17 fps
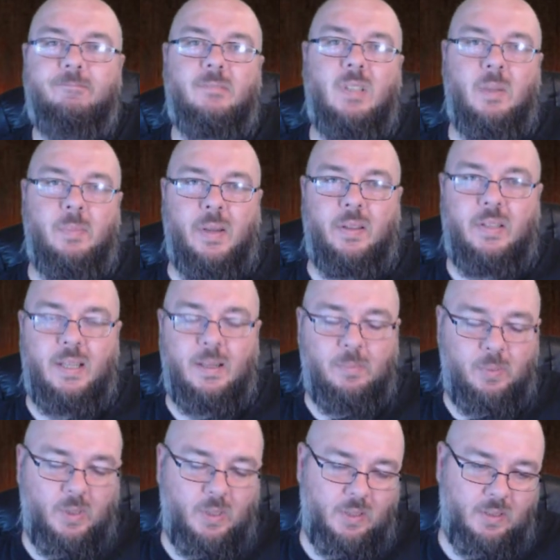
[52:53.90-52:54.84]
about the
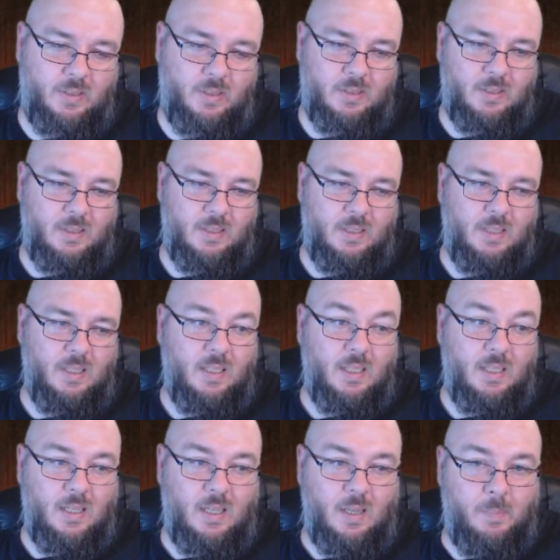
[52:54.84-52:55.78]
Empress,
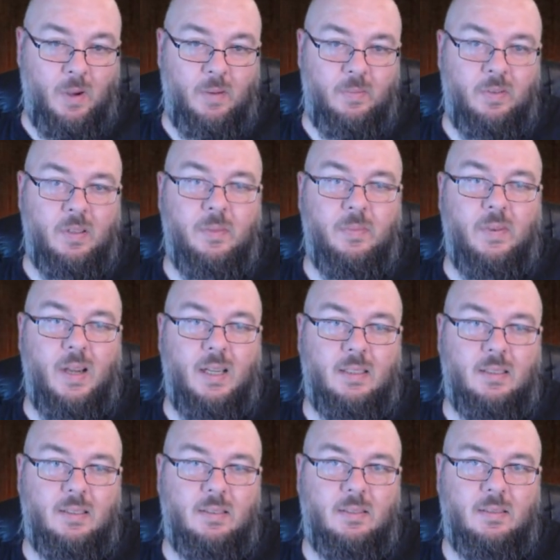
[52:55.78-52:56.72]
apart from the
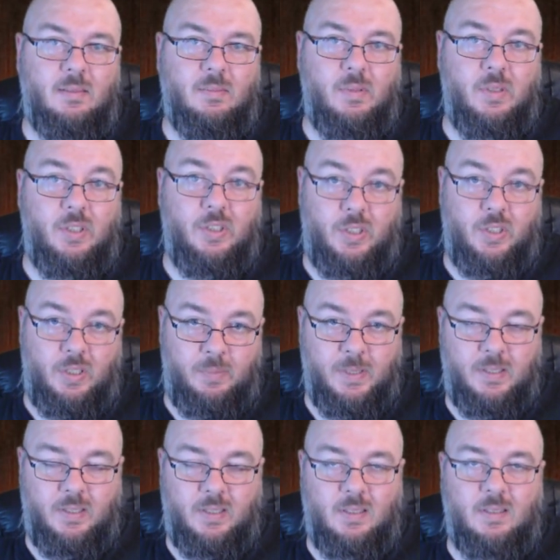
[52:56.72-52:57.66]
fact that she is
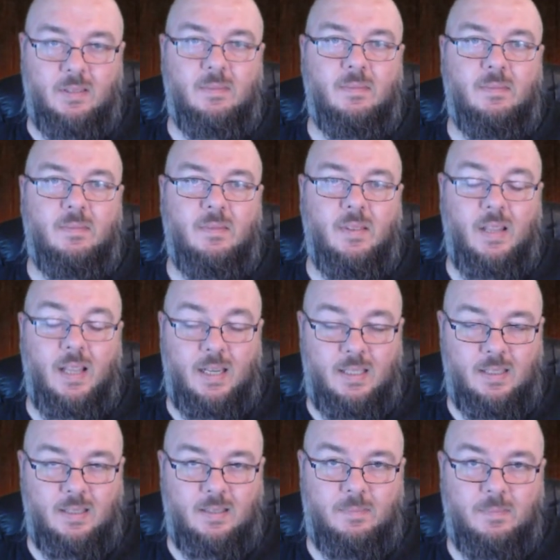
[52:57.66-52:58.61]
missing. That is
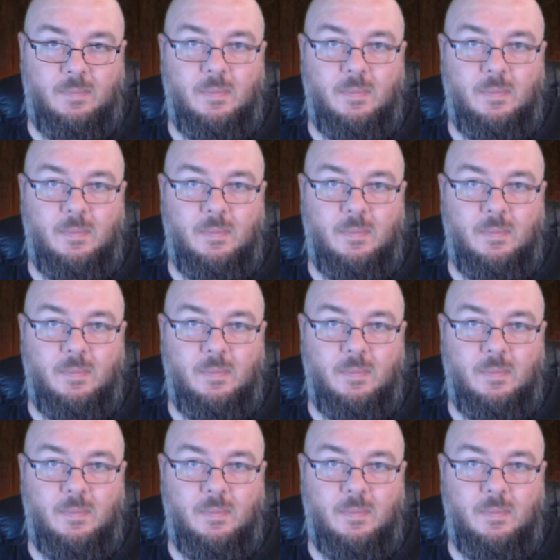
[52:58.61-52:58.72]
it.